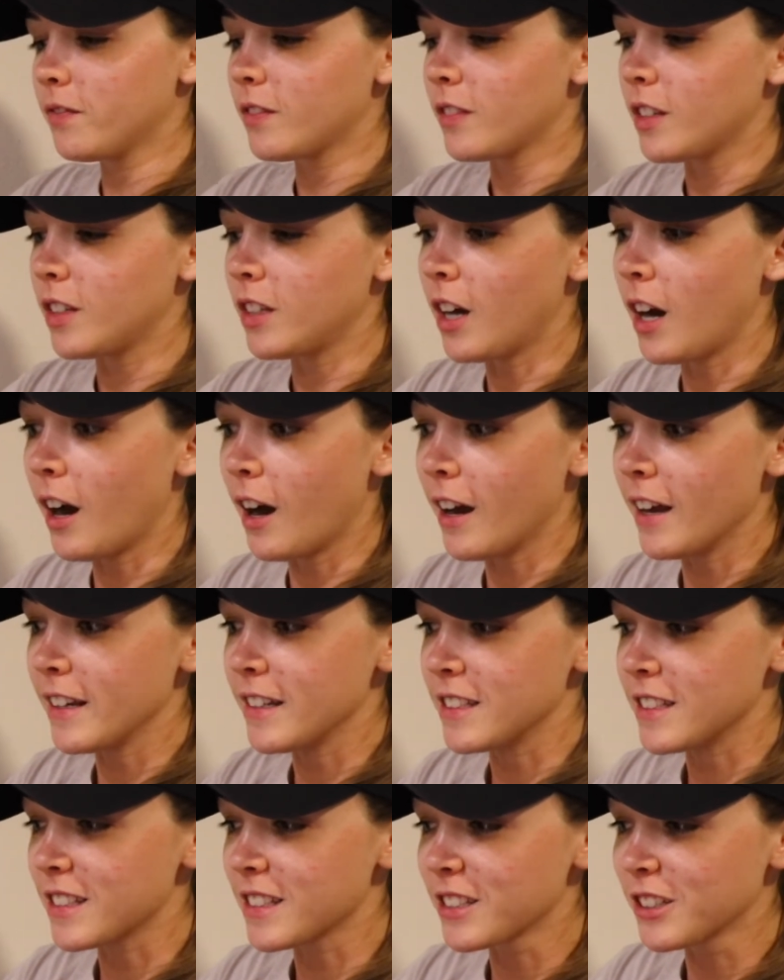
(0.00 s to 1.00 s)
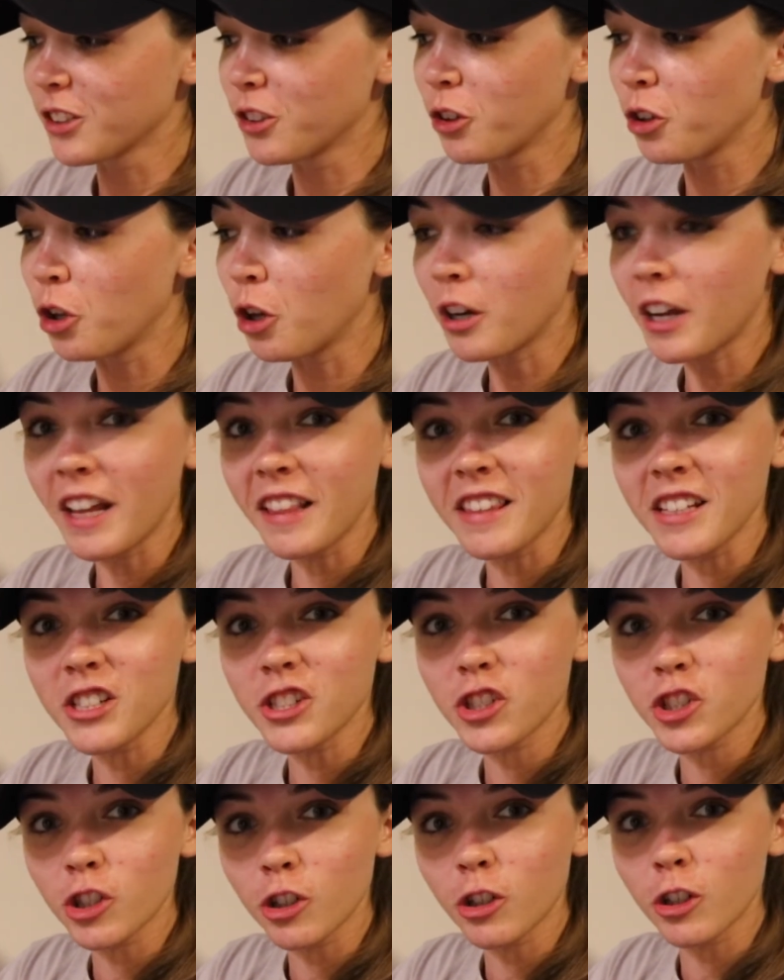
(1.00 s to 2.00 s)
Guys, look at this
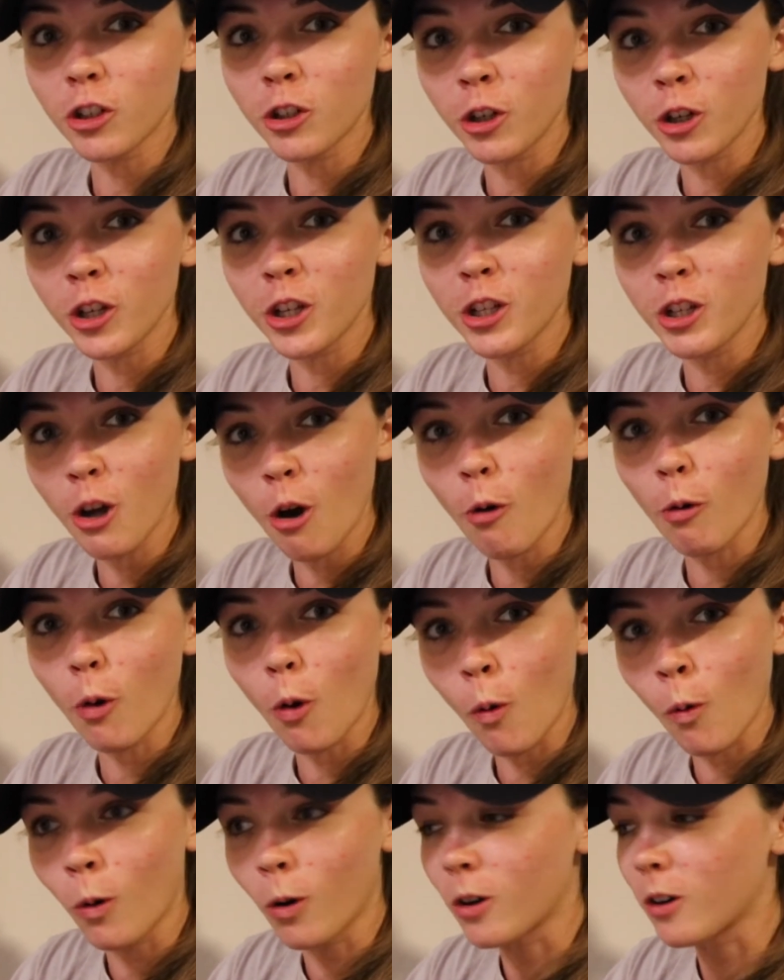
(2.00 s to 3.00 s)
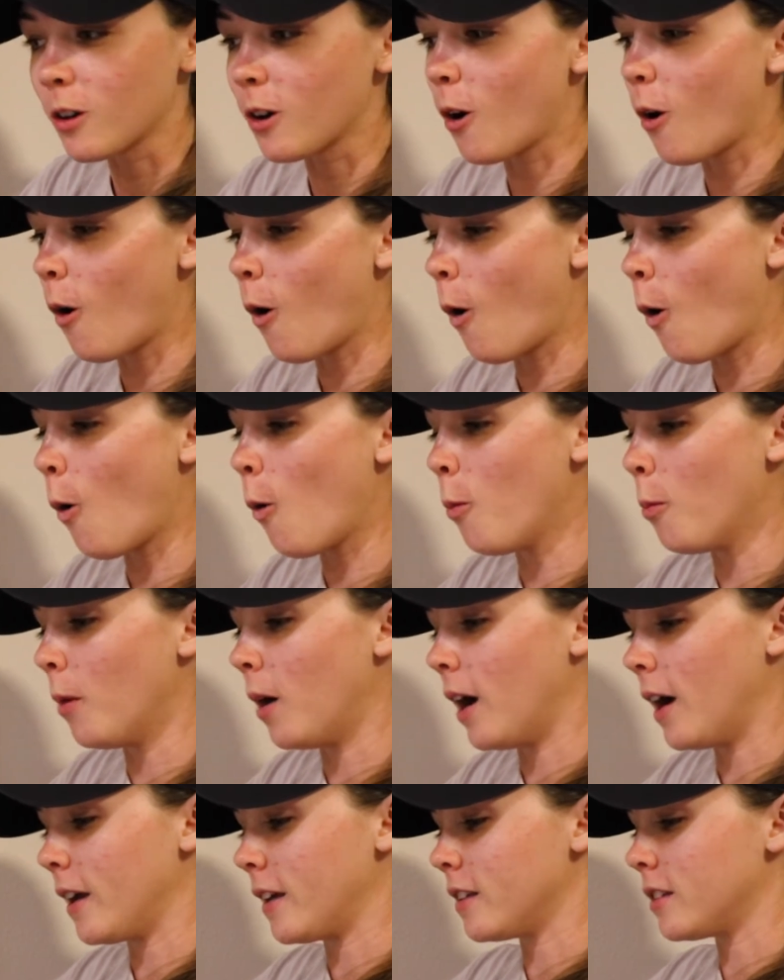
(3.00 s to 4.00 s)
sugar cookie dough core. Oh
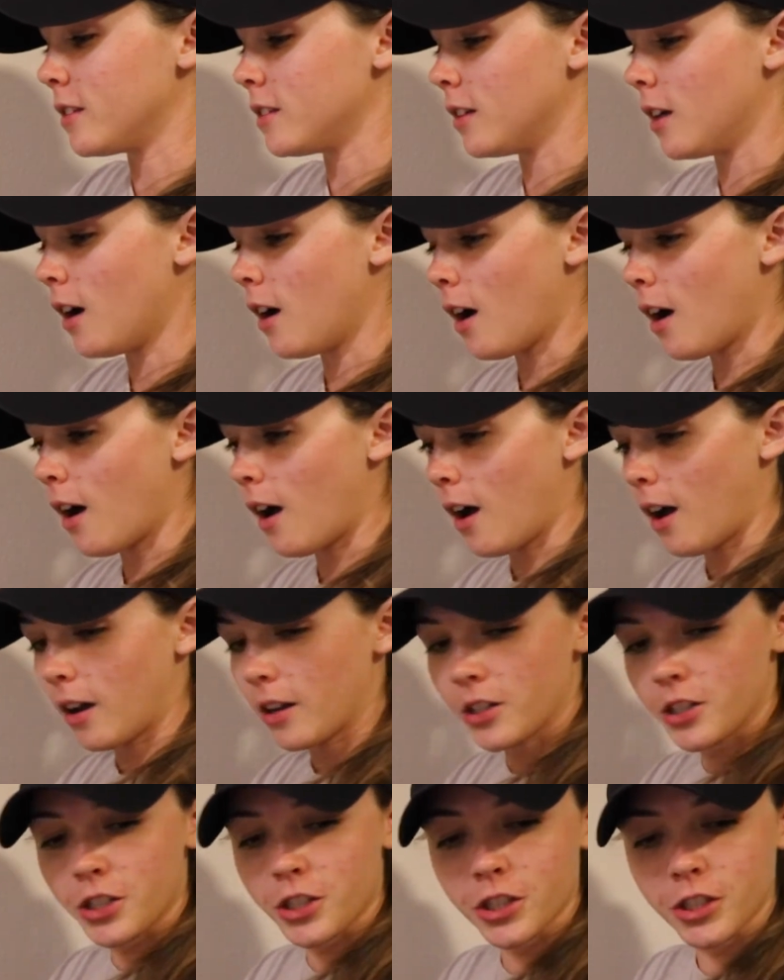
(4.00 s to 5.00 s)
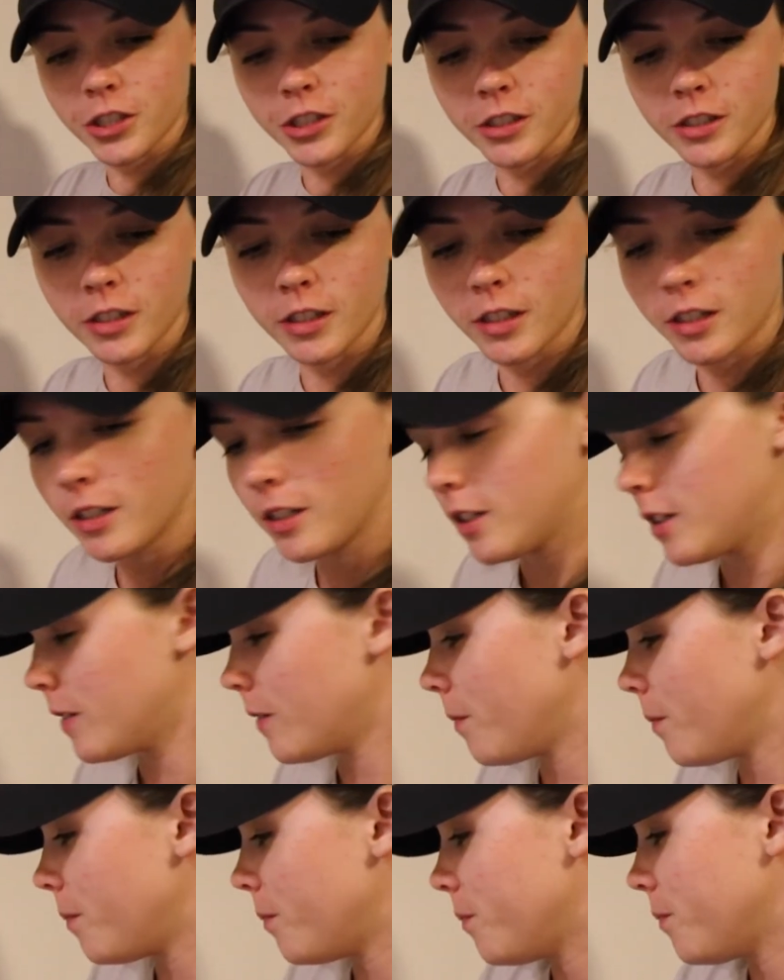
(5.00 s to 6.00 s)
my gosh.
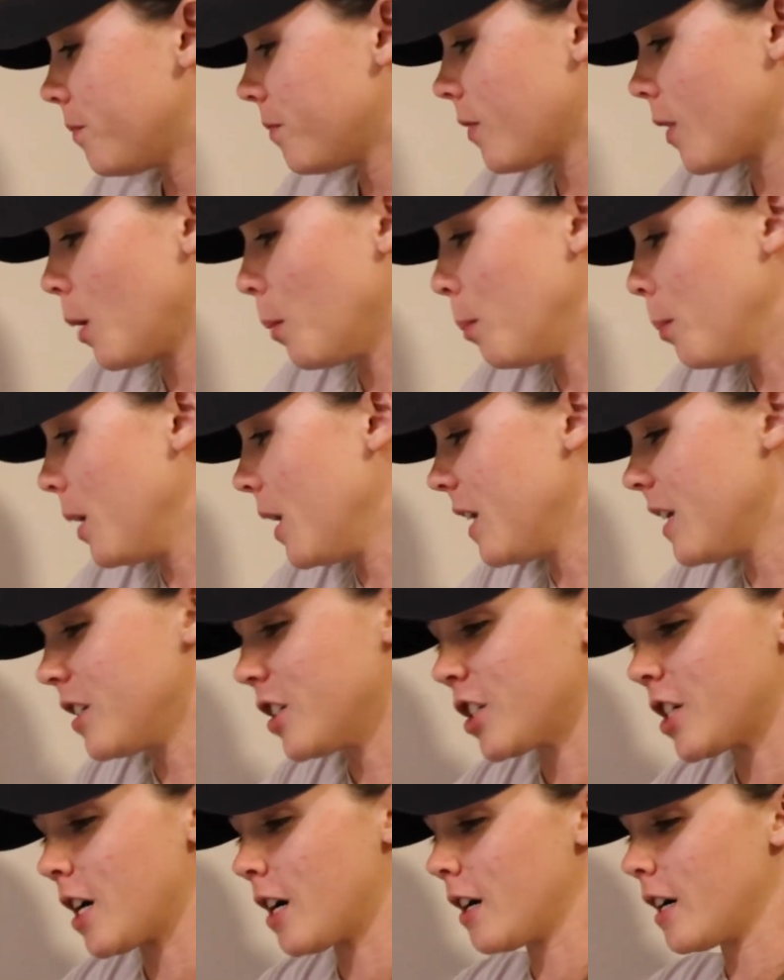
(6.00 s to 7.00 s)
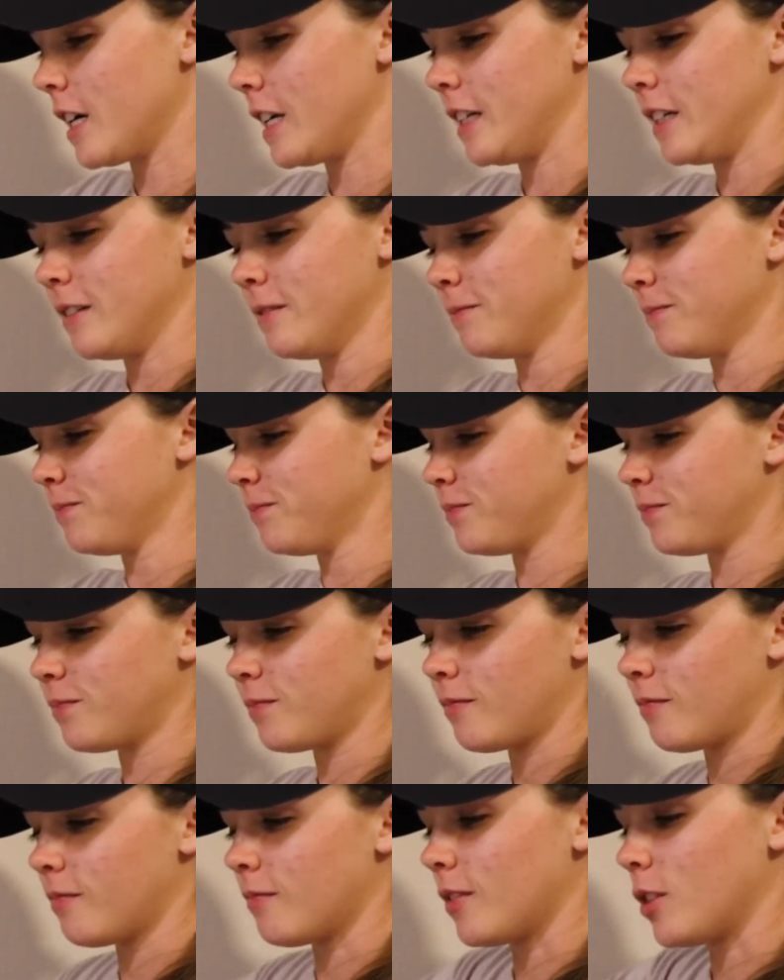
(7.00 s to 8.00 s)
Ben & Jerry's,
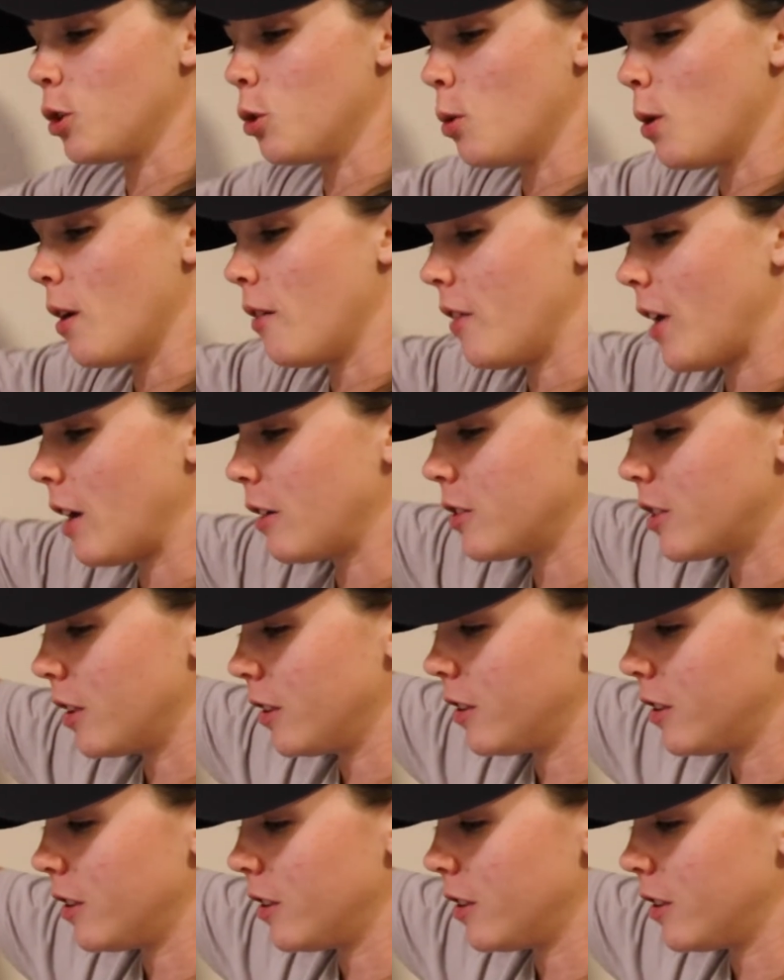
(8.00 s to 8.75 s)
you have outdone